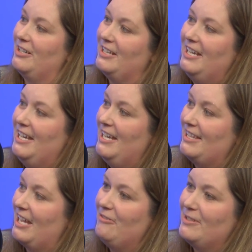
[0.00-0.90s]
And
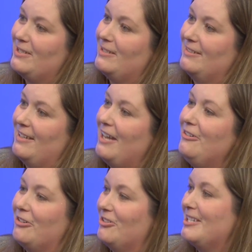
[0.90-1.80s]
that was, I don't
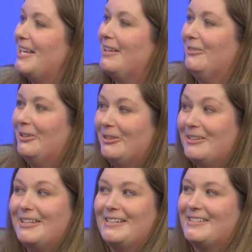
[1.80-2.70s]
know, just like little
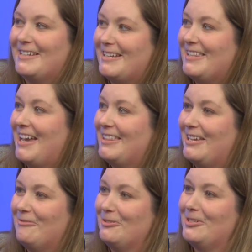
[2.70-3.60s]
things like that
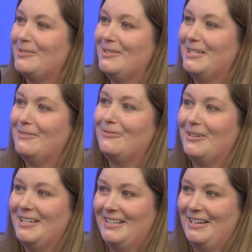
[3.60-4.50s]
were just different. And